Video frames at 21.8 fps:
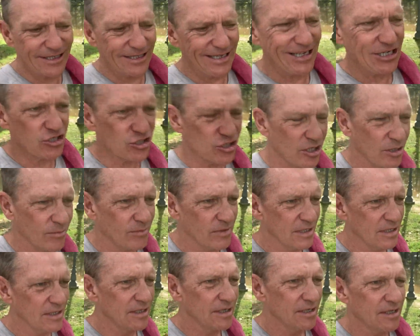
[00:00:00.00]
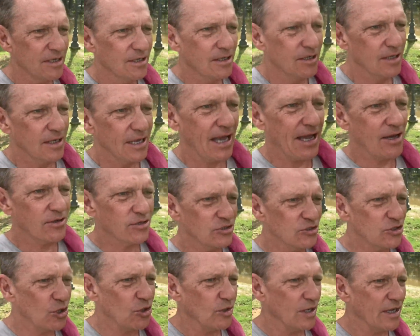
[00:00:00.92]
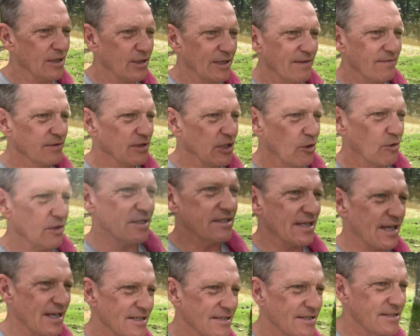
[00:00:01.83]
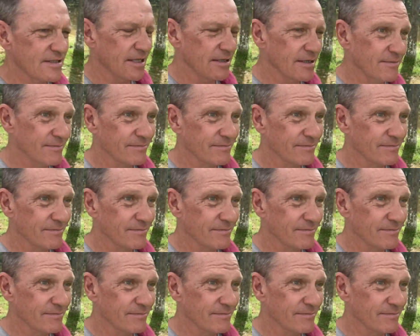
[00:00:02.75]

teach them how to do it, even though it says